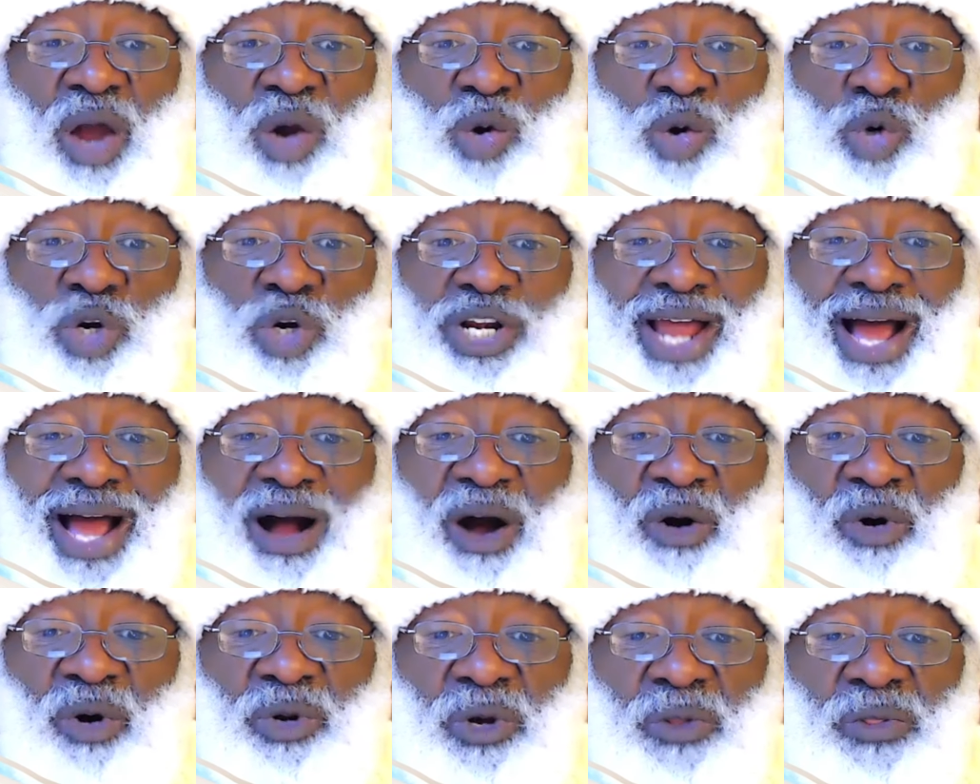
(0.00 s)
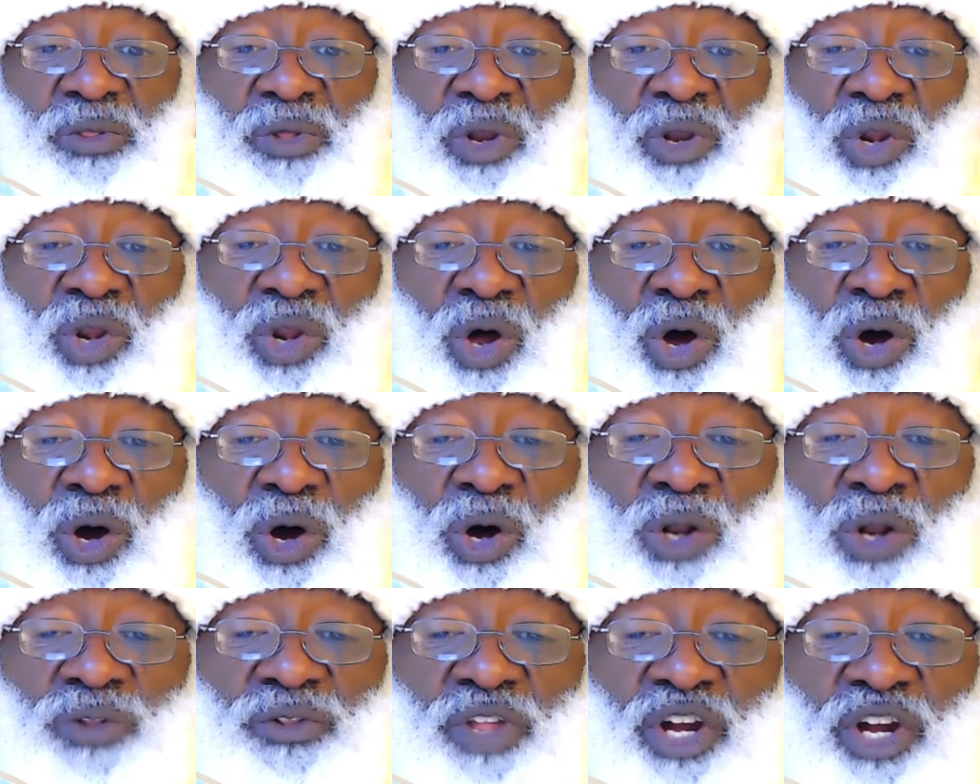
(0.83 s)
When out on the
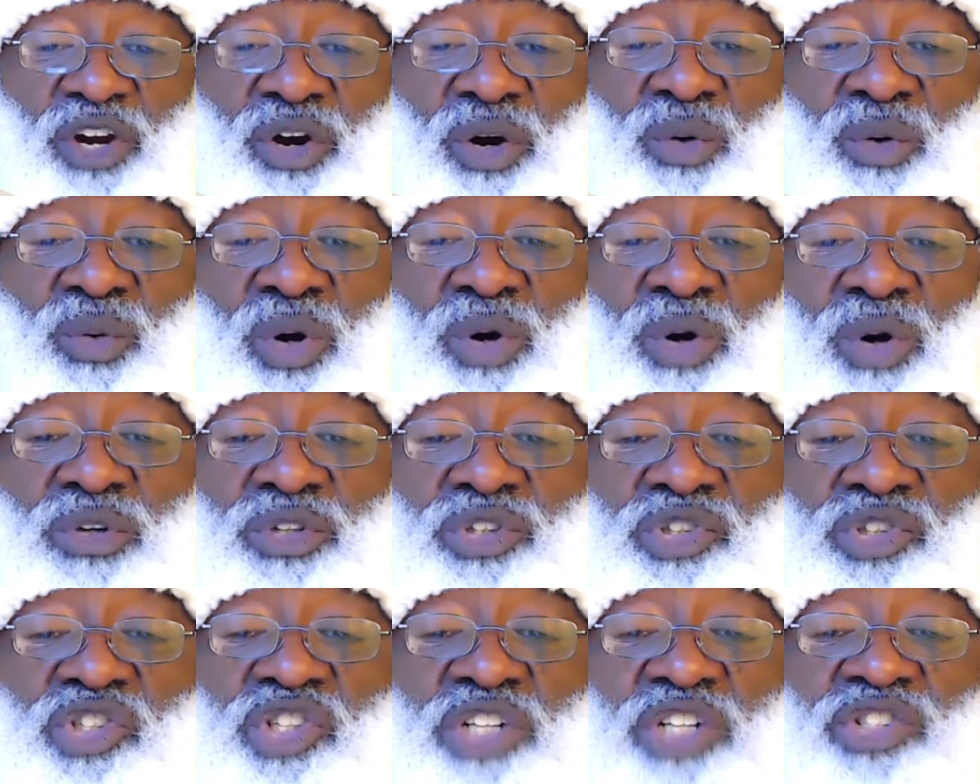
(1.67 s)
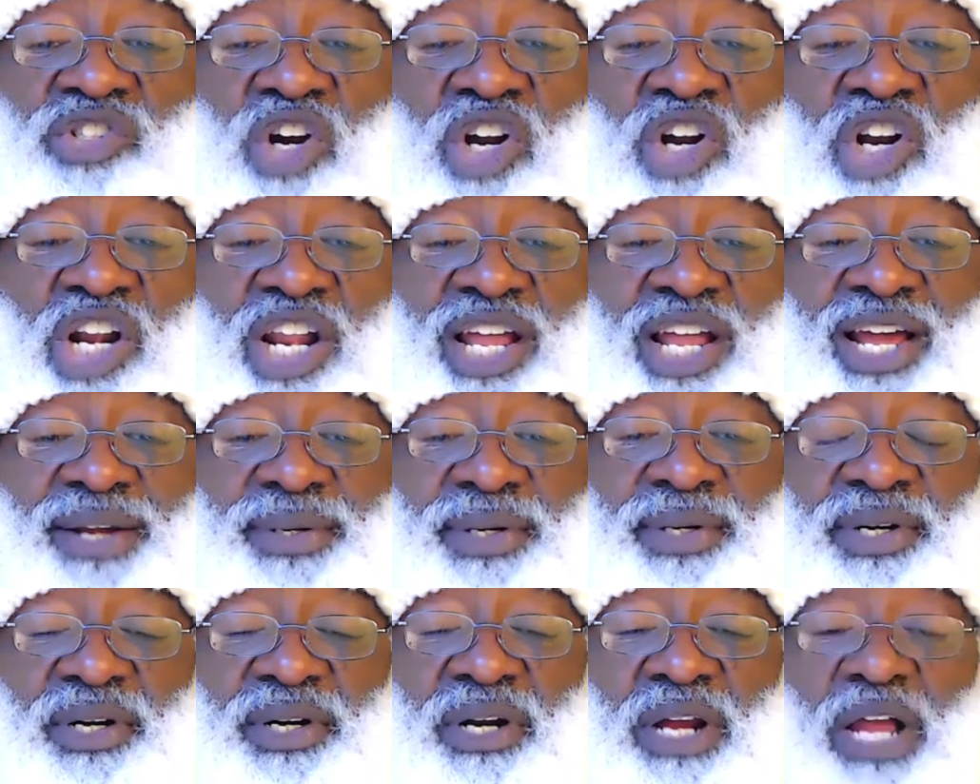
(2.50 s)
lawn there arose such a
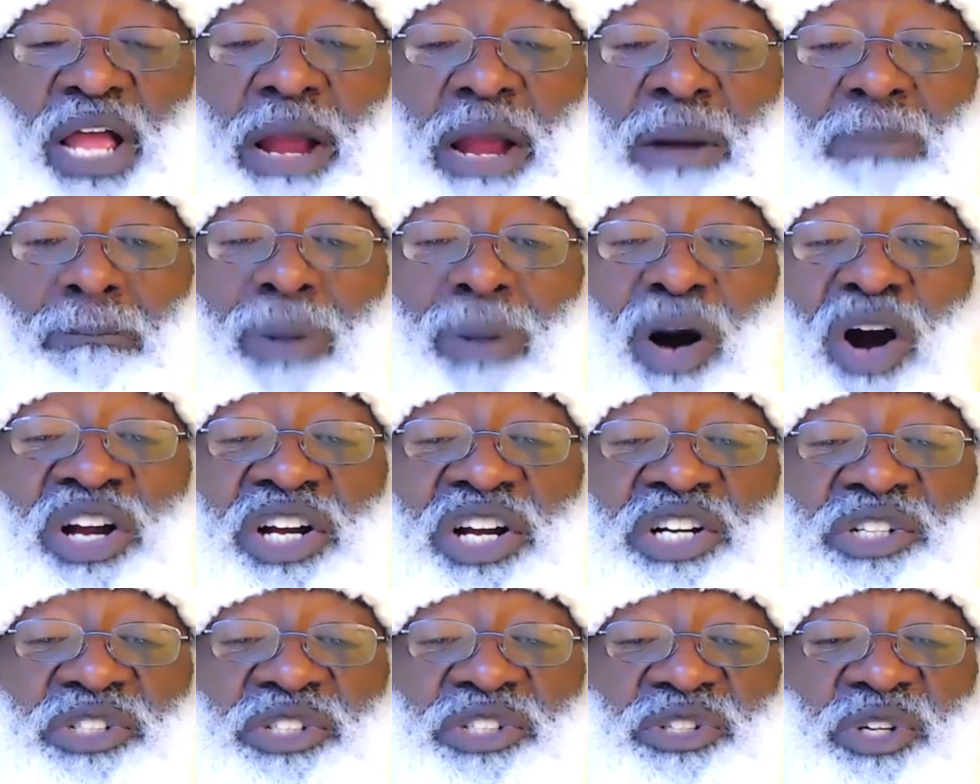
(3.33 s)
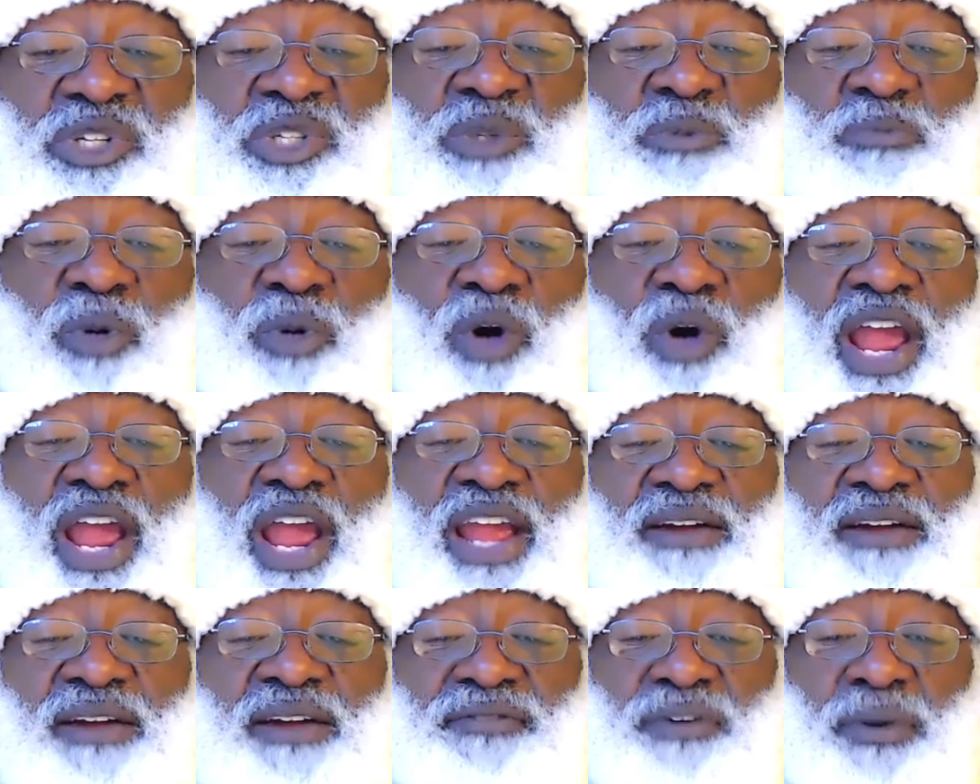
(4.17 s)
clatter, Marcus
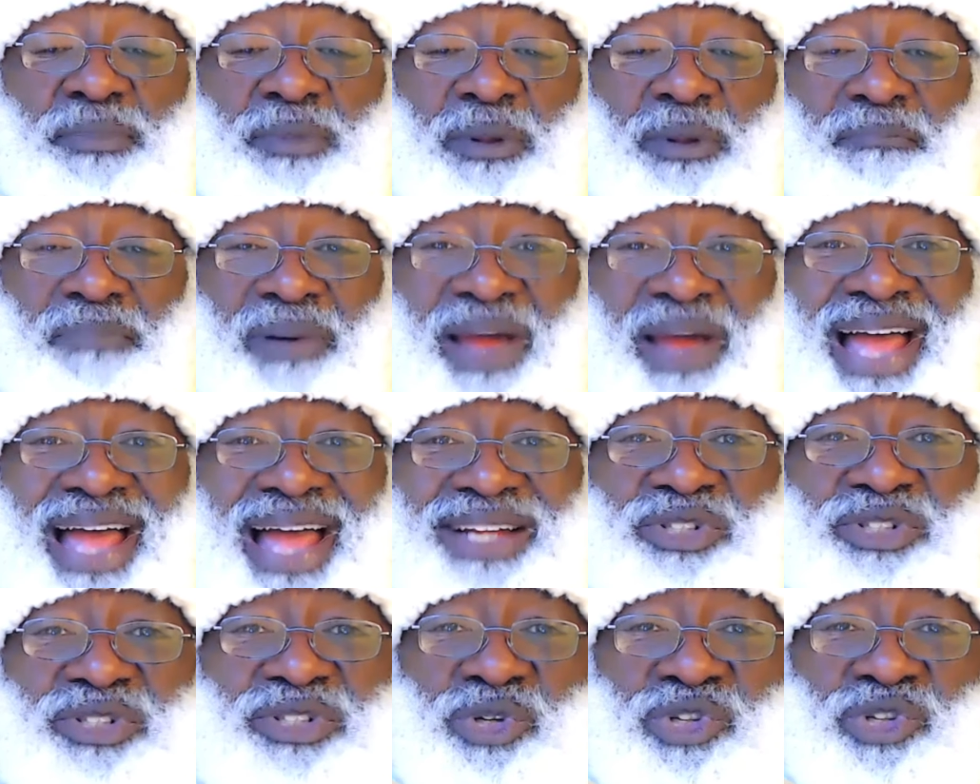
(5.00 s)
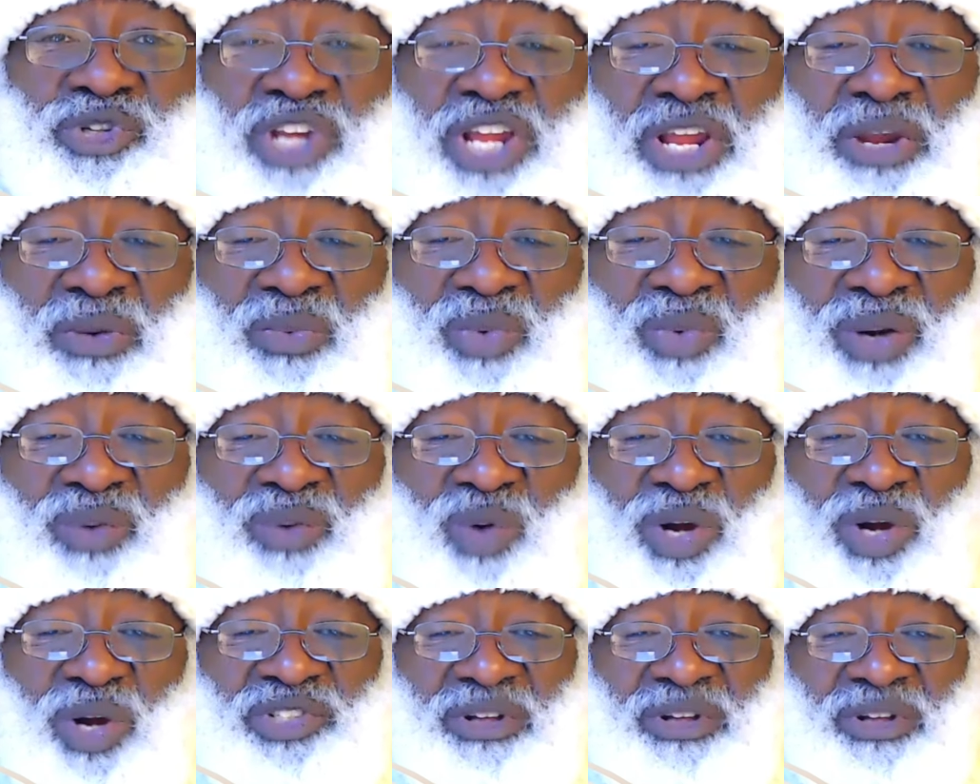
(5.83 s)
sprang from the bed to see
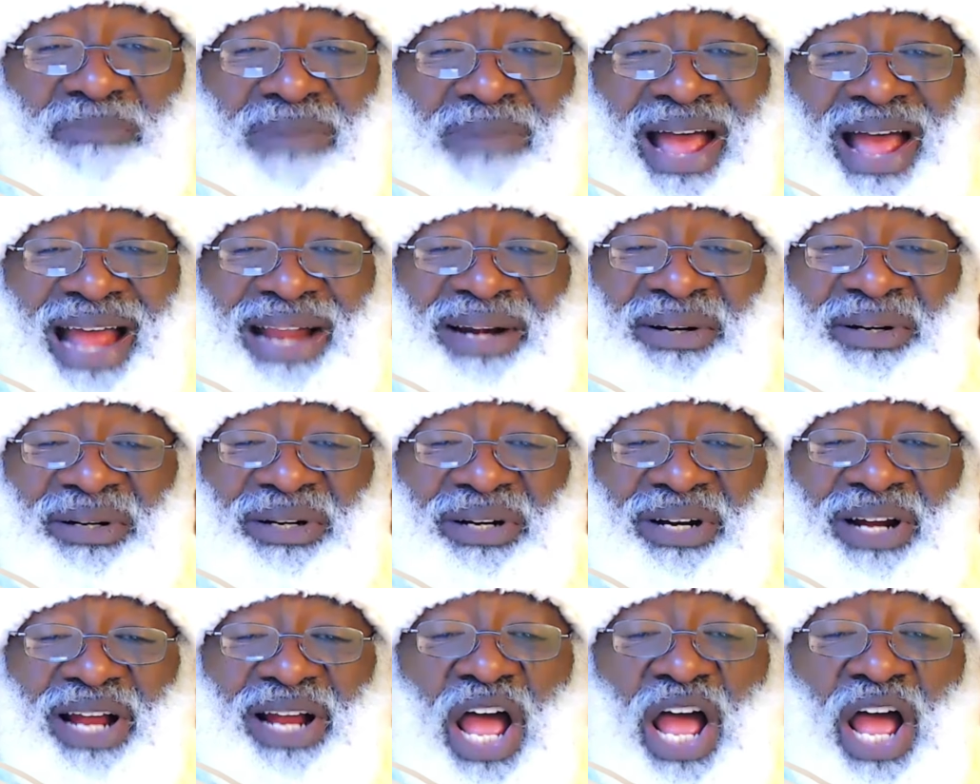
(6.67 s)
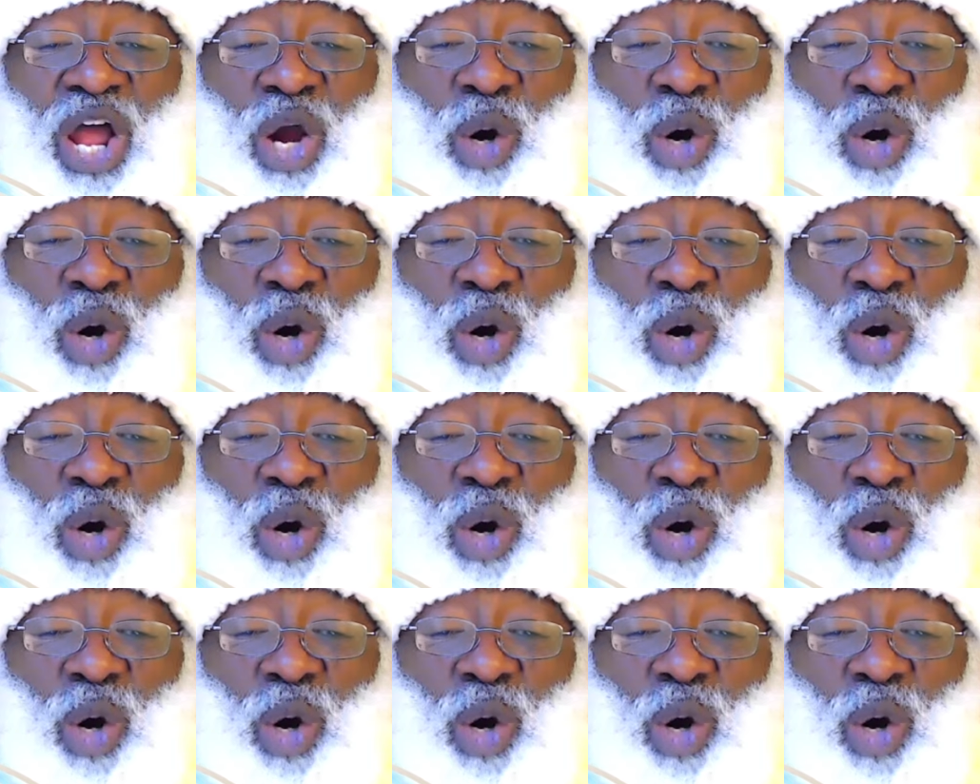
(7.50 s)
what was the matter.